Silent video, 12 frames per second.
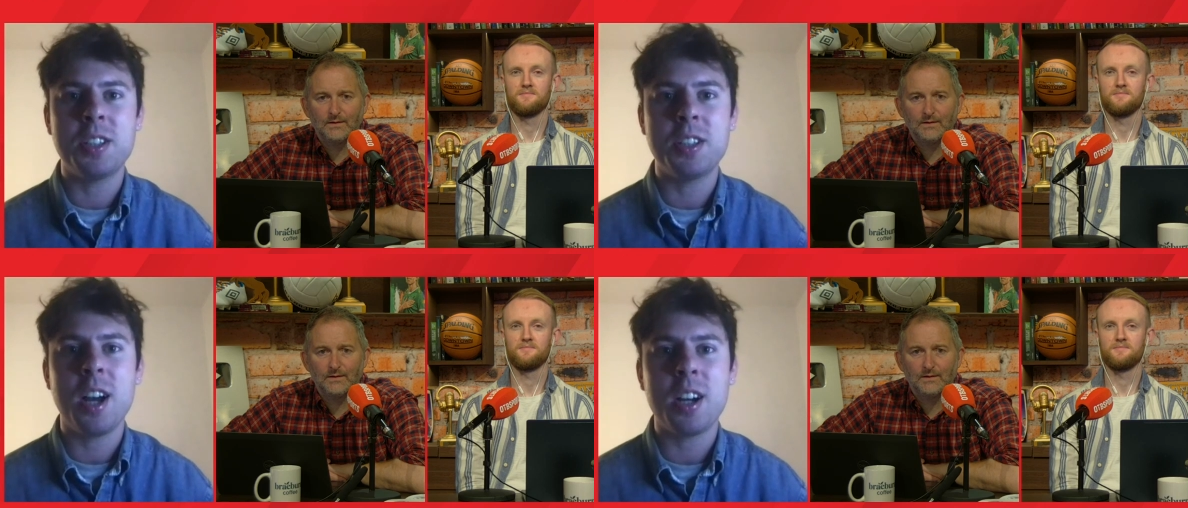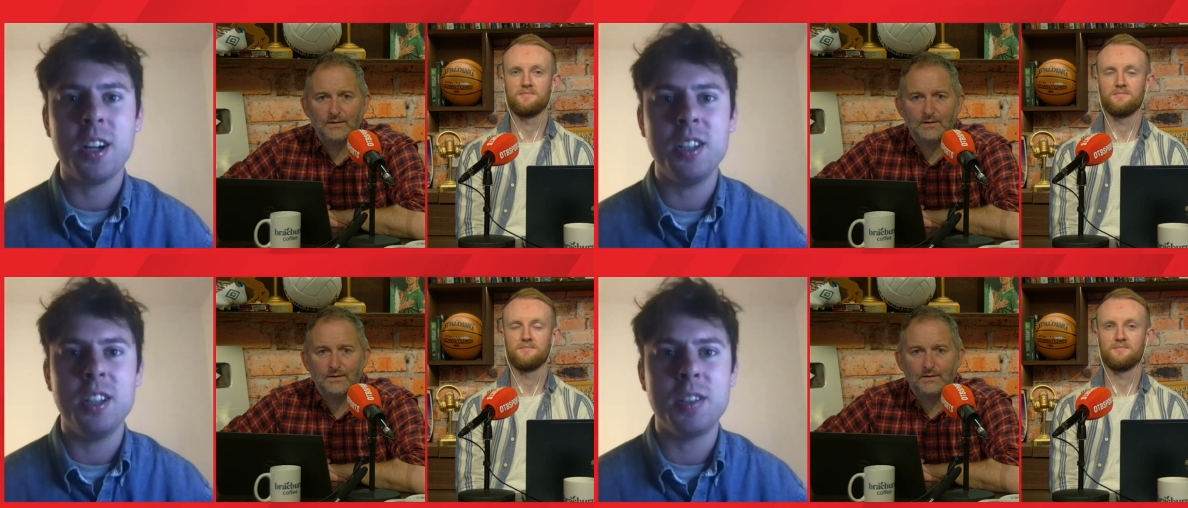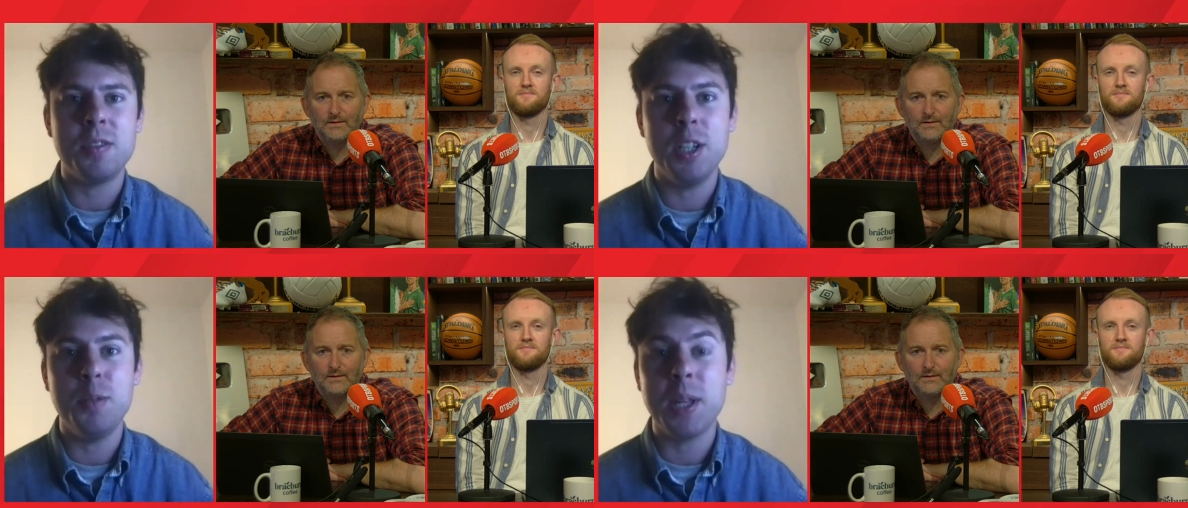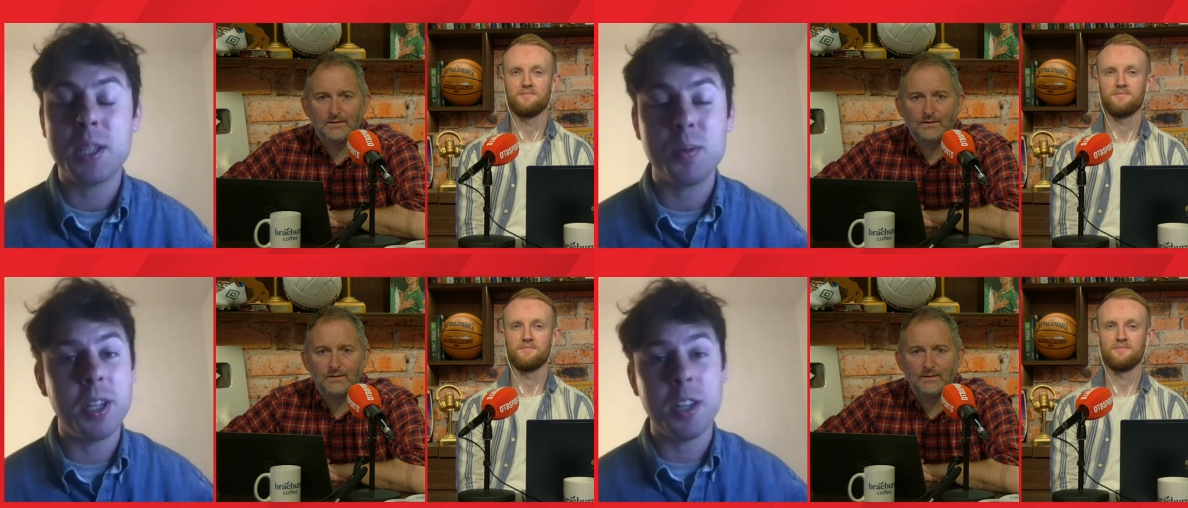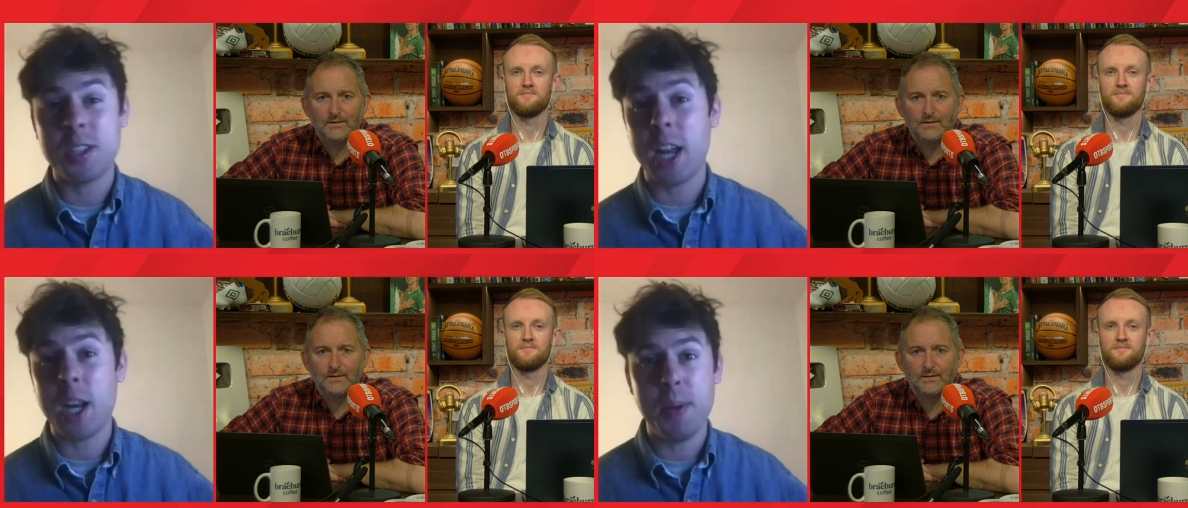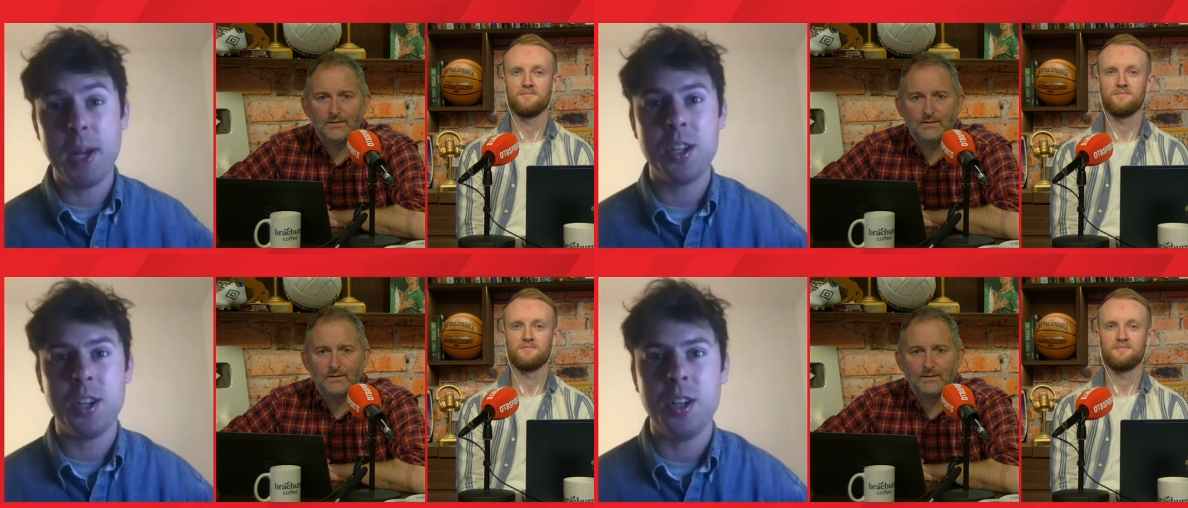Speaker 1: the soccer in this film, that's why there's
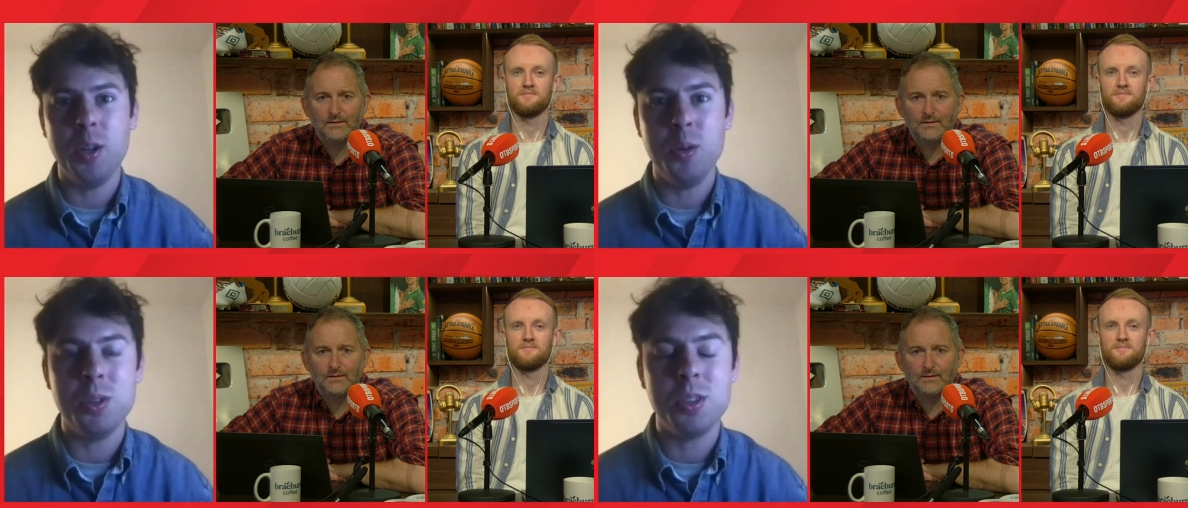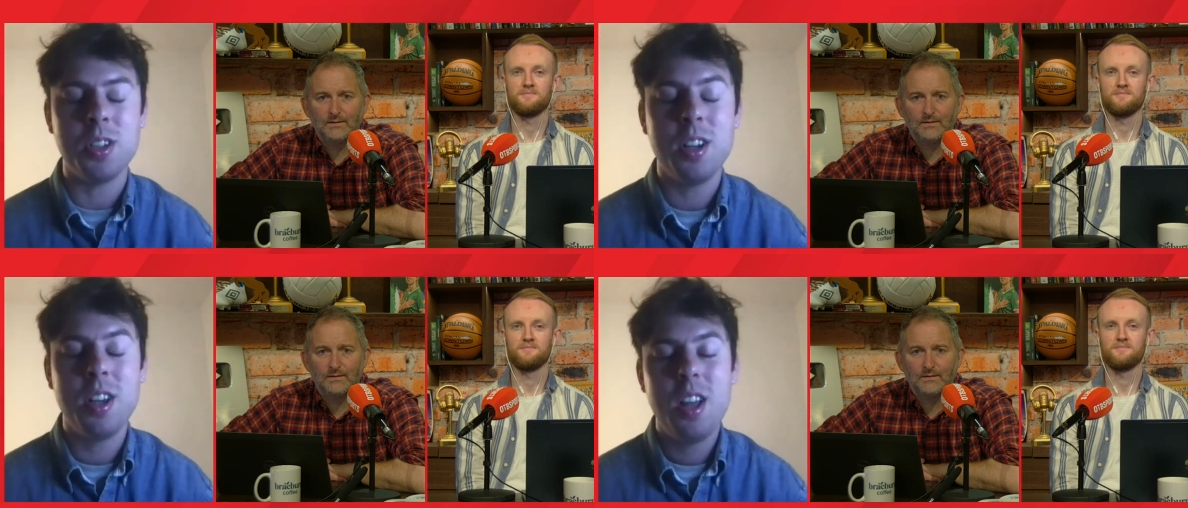animation used.